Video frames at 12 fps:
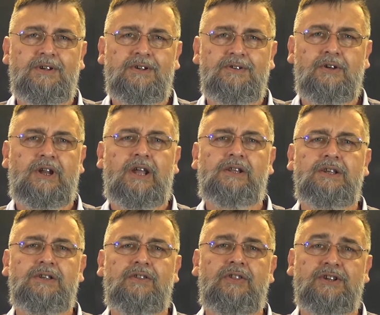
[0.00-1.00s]
Not only
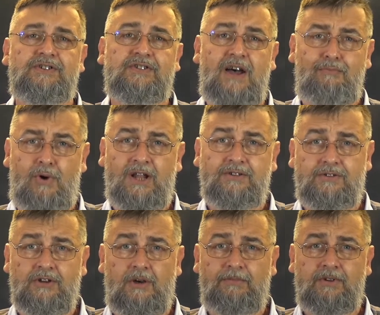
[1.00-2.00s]
that someone
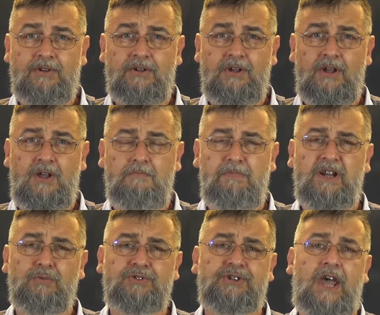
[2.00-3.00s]
stopped, but it
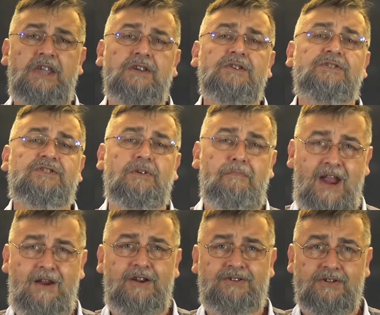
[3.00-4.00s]
was a
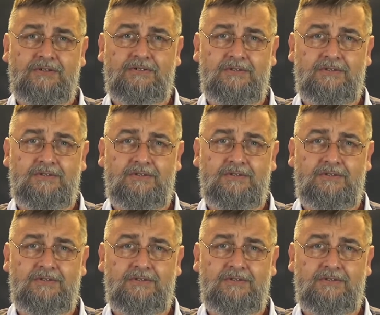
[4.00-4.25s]
Samaritan.